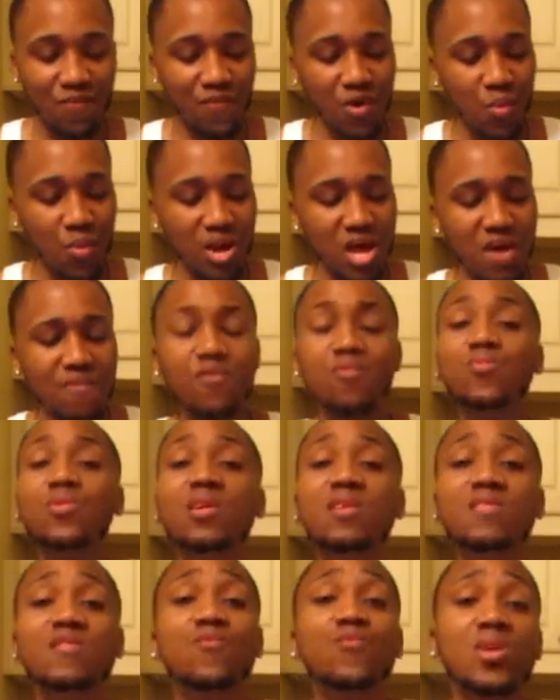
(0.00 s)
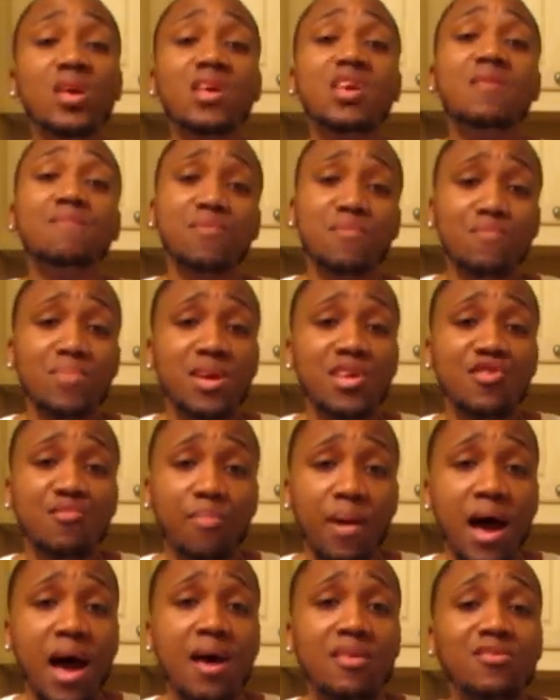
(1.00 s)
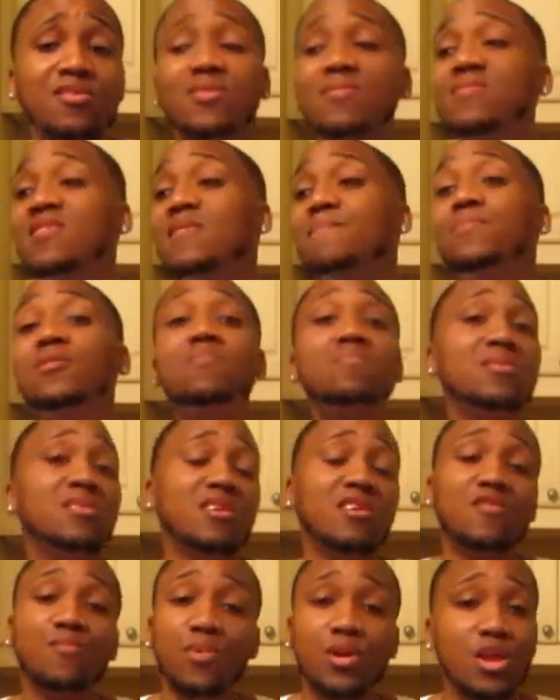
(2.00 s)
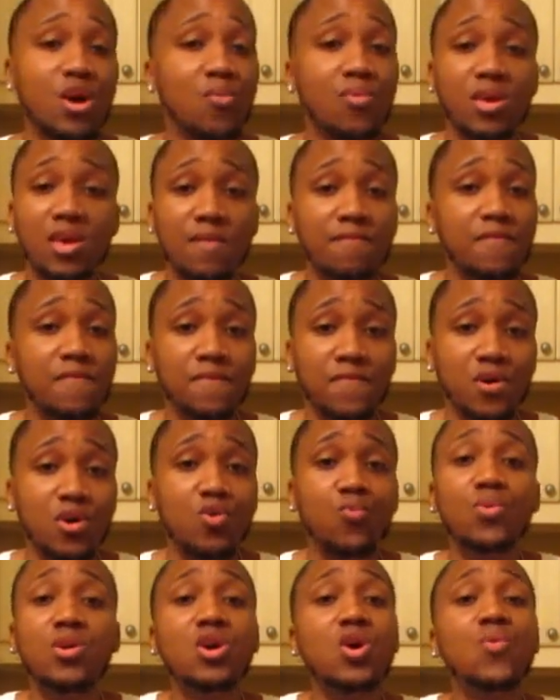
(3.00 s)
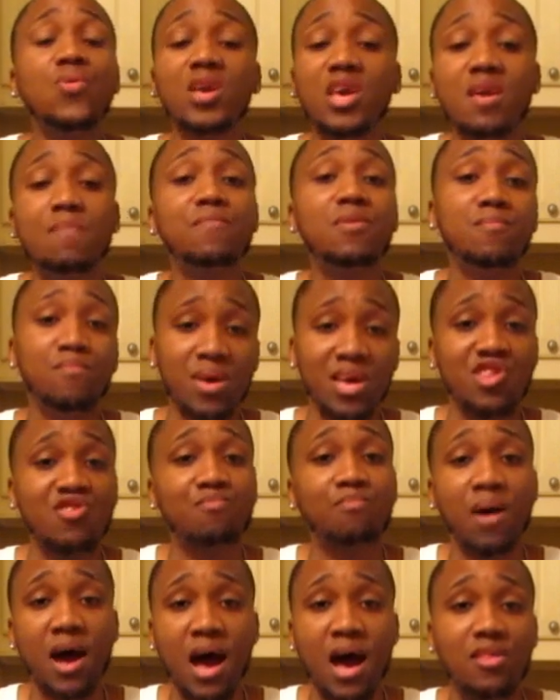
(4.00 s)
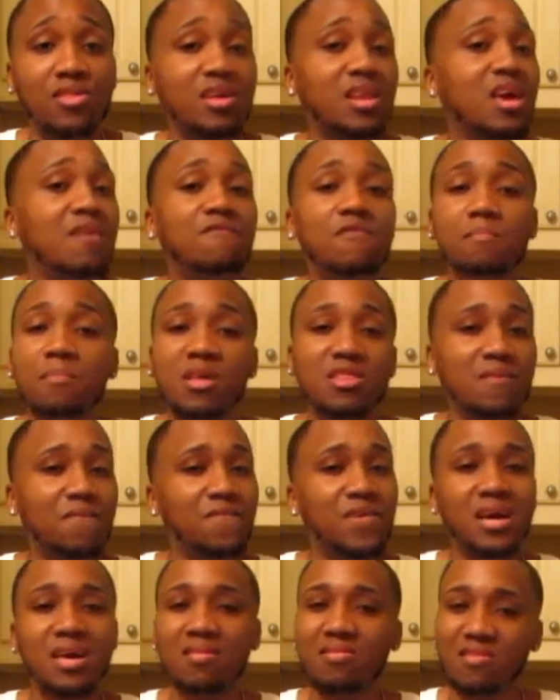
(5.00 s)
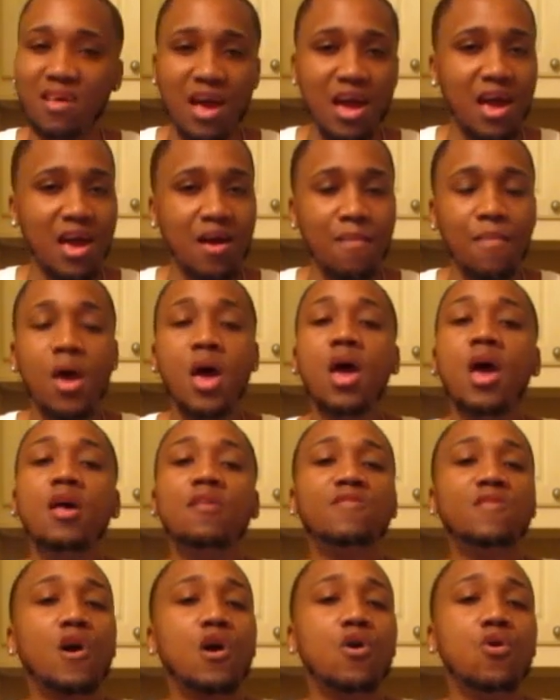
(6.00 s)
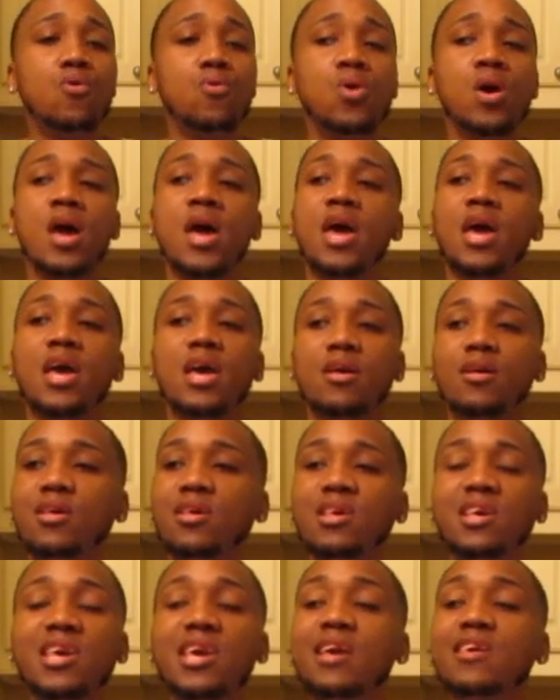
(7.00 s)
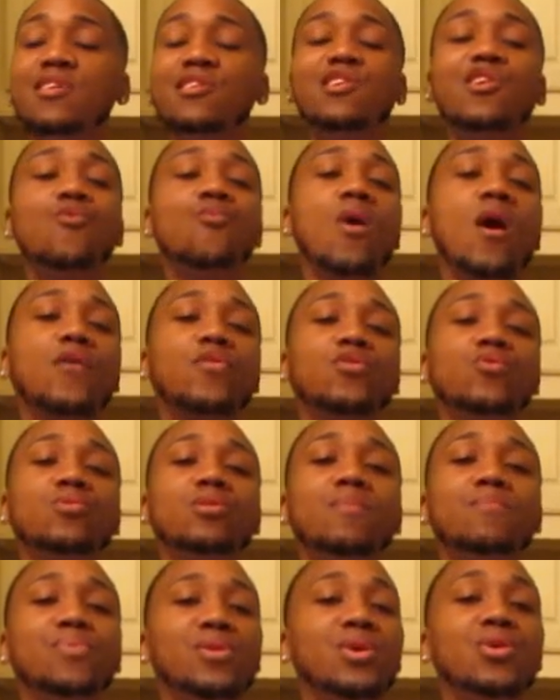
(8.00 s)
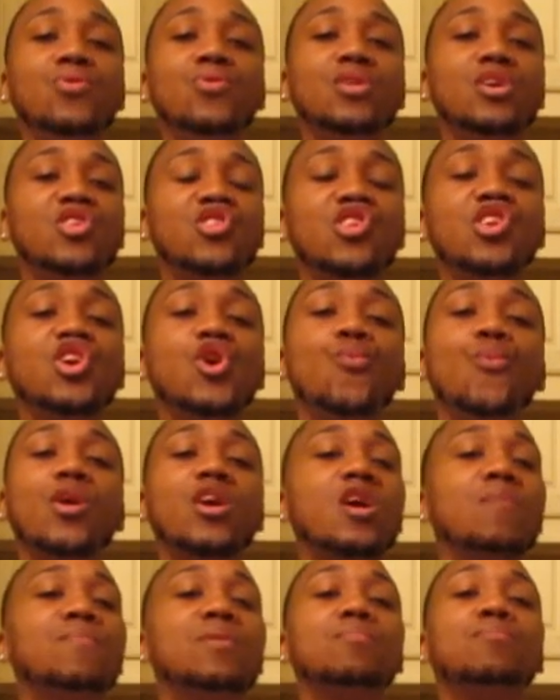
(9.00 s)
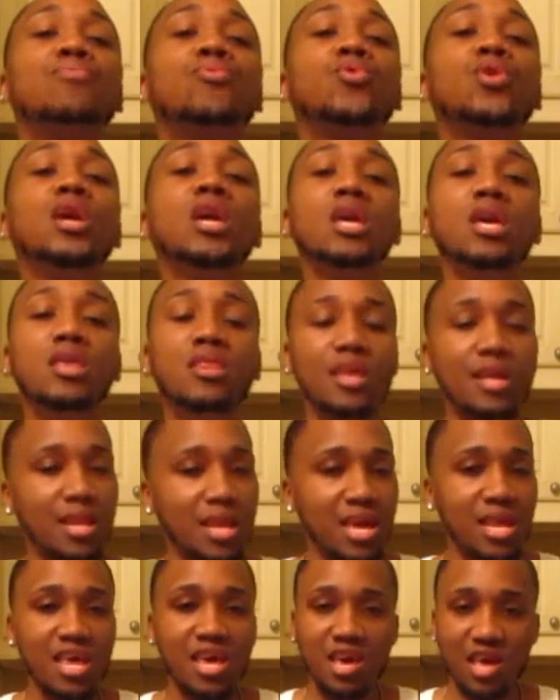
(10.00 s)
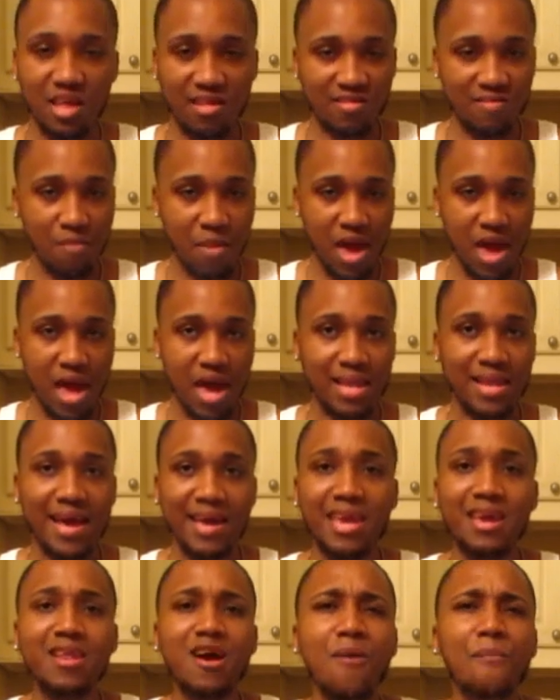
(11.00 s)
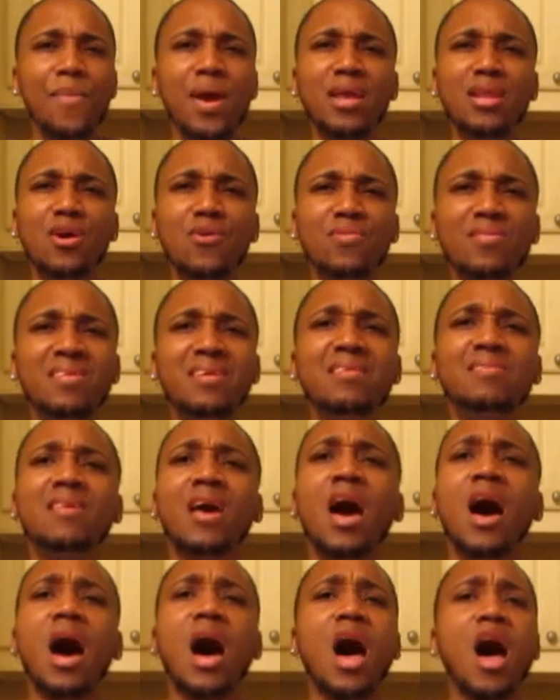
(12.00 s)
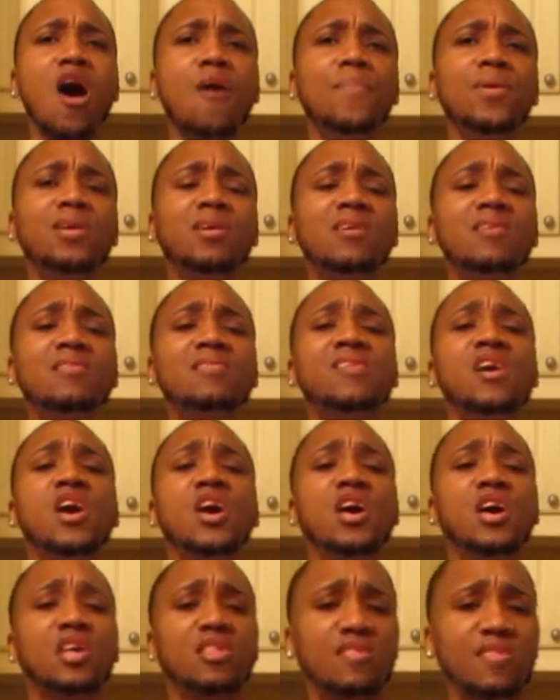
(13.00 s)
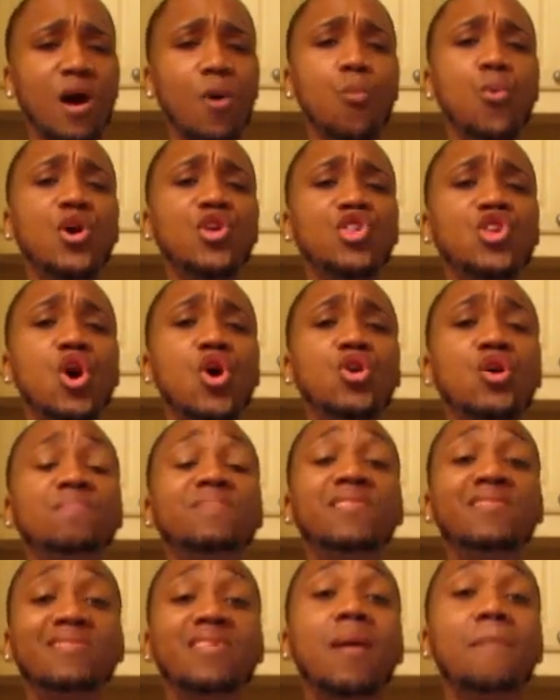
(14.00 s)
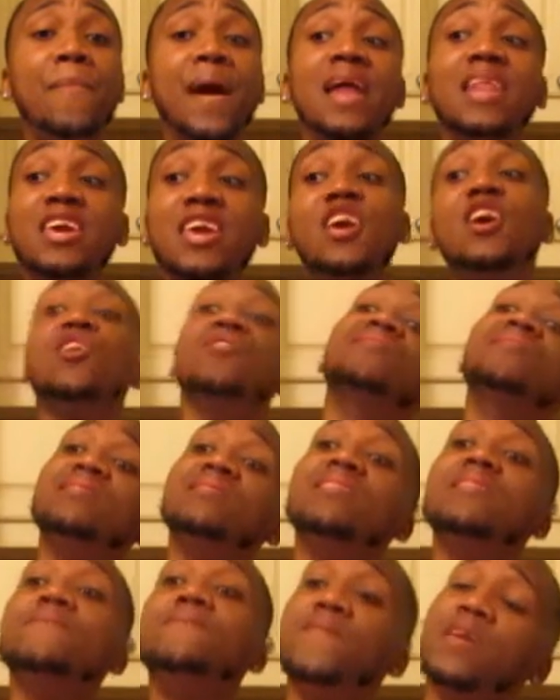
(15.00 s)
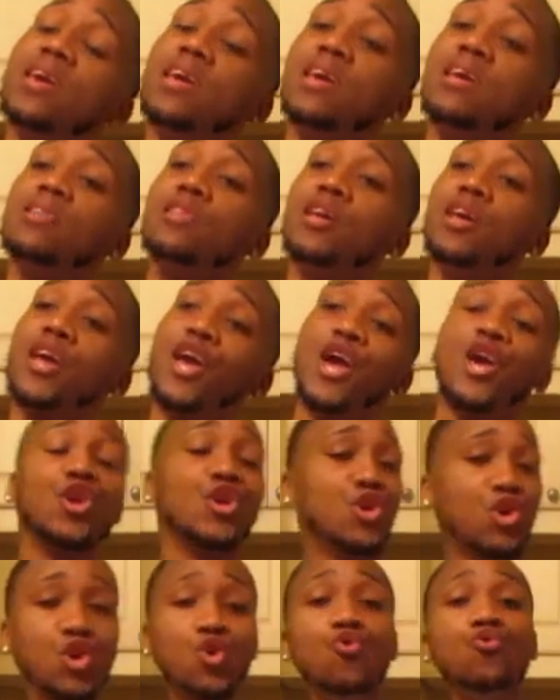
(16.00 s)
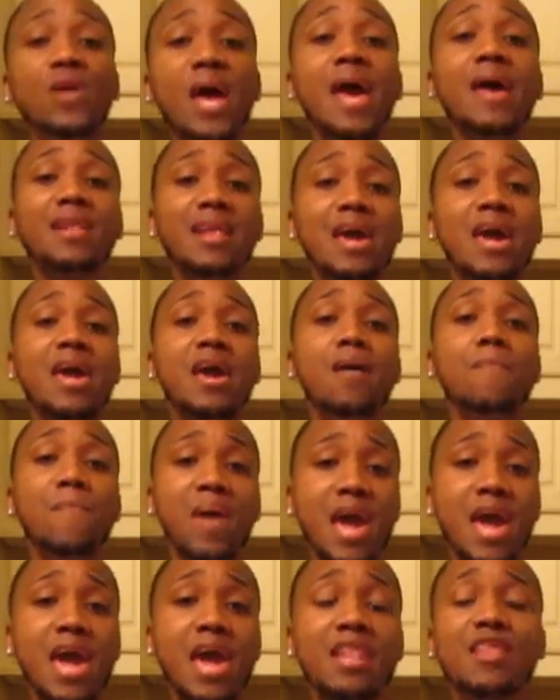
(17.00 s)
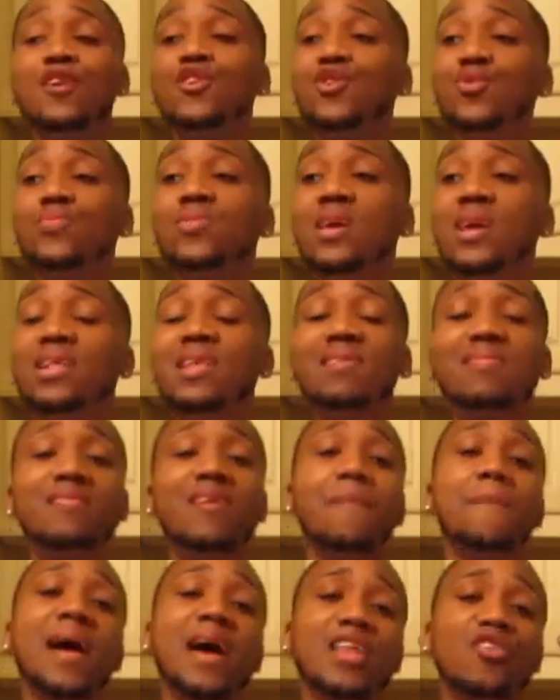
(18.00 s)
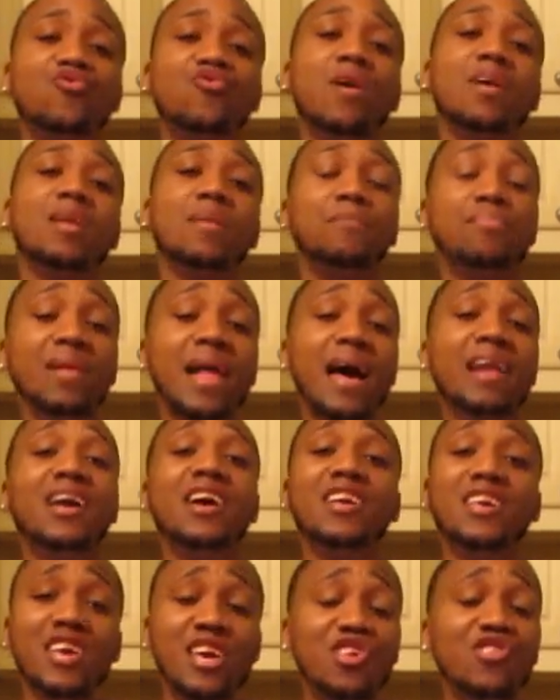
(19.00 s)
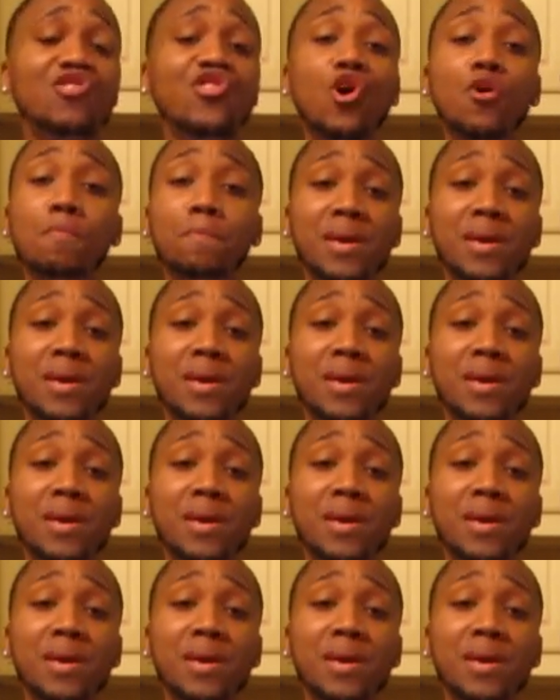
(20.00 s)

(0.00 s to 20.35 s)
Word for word: For whatever reason, we keep a bitch bothered. Simply because we don't give a fuck. We gonna keep a bitch bothered every motherfucking time. So, Kenya can walk through the building. She can wake up and breathe and Nene gets mad. Like, it don't make no sense. All because someone showed up to somebody else's event you that damn mad and you think that somebody trying to plot against your